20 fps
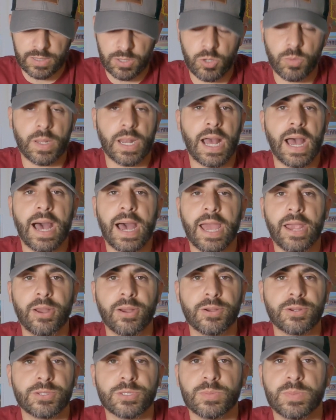a little bit
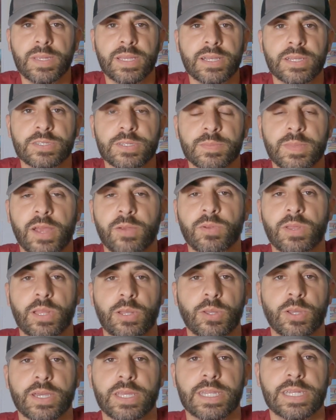higher just because I'm not really
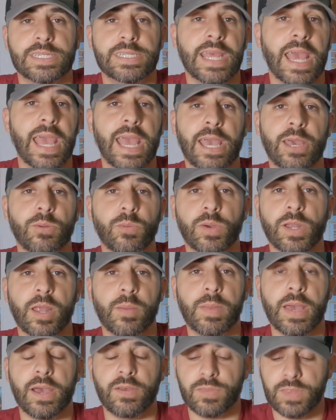looking to tan when
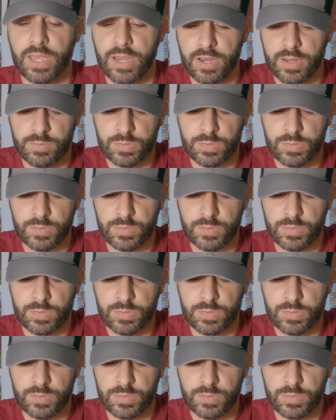I'm out there.